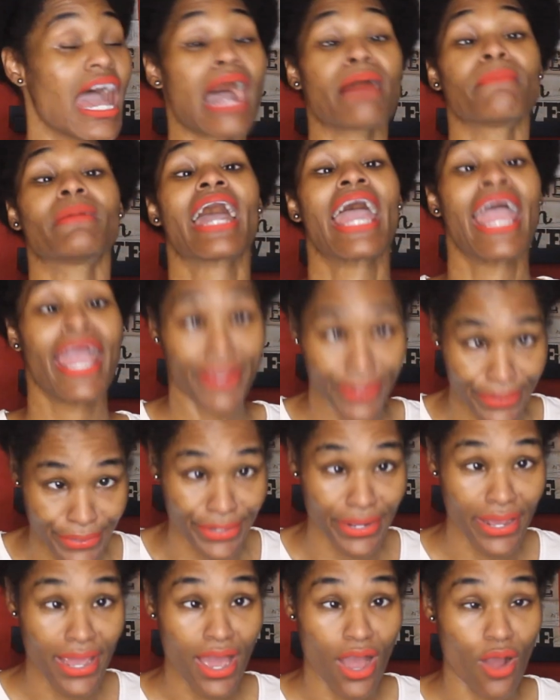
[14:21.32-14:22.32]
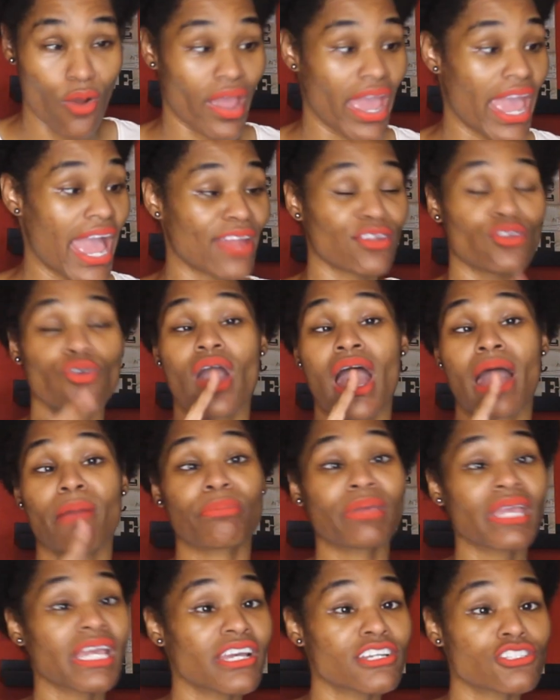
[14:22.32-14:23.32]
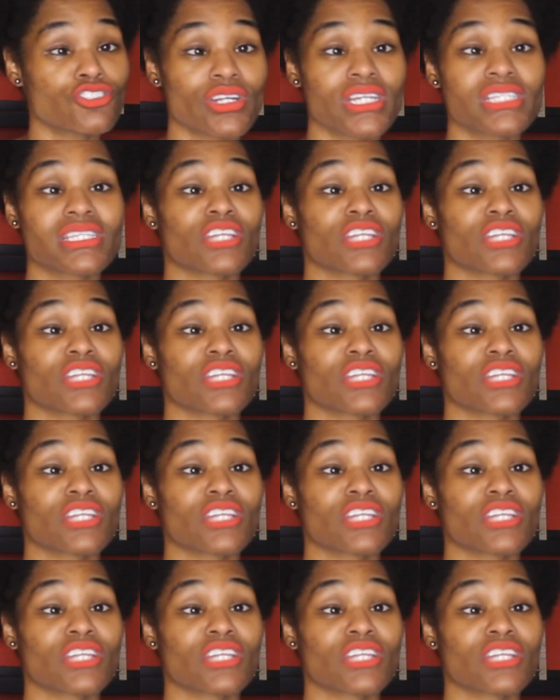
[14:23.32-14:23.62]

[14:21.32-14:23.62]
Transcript: I'm a hacker, okay? I know I P address.